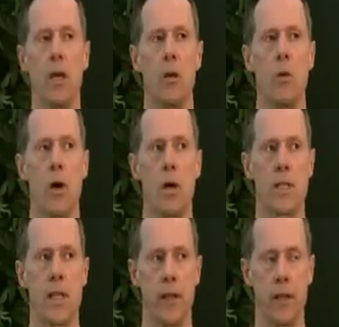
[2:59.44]
who are
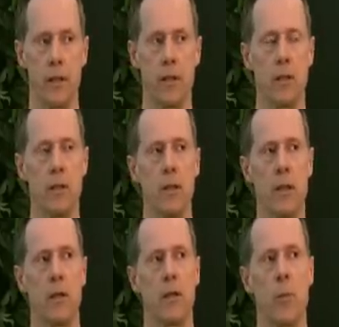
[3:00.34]
selling
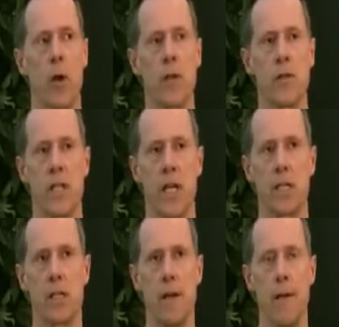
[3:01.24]
their bodies for
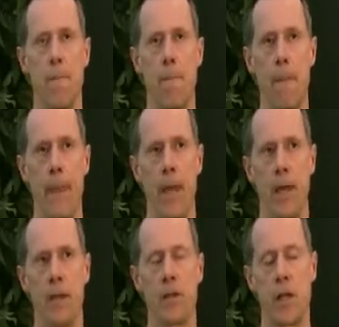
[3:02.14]
sex.
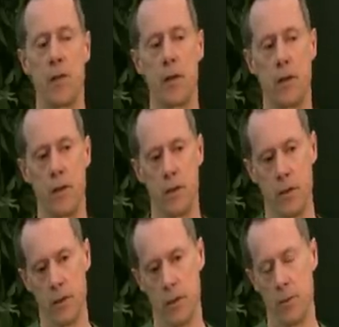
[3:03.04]
And then there's other
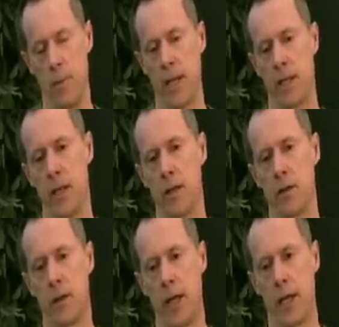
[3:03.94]
men at the
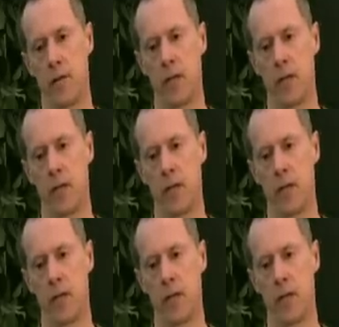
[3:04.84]
other end of